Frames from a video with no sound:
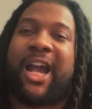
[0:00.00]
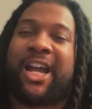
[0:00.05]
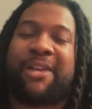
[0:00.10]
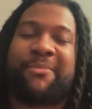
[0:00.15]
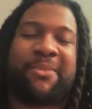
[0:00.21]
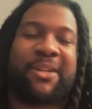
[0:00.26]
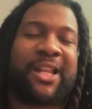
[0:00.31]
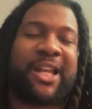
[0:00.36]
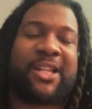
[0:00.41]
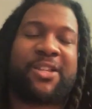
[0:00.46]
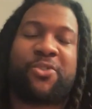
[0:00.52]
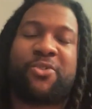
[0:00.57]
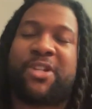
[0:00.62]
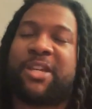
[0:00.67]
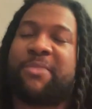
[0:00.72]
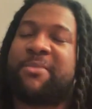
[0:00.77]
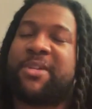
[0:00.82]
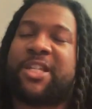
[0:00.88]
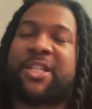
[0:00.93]
I could be like, you
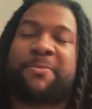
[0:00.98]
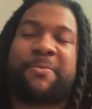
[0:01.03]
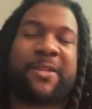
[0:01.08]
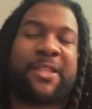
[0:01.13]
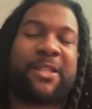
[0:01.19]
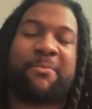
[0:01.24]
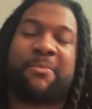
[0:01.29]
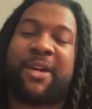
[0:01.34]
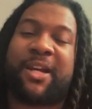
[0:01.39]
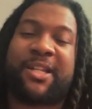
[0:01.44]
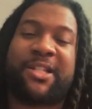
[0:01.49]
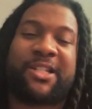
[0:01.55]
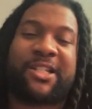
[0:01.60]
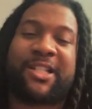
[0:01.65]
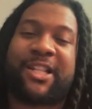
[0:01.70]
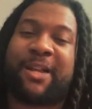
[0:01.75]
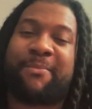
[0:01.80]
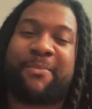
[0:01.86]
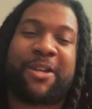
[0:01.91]
need me to spend the money,
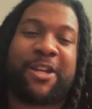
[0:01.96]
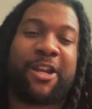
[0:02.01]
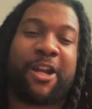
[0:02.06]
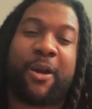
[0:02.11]
just let me